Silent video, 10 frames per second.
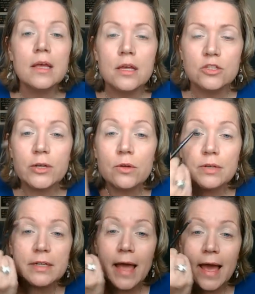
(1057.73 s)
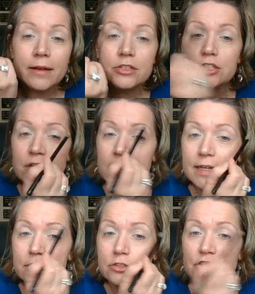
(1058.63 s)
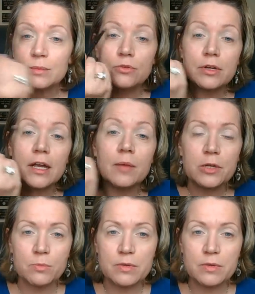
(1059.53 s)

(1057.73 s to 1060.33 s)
So I don't need to add shiny or shimmery up here,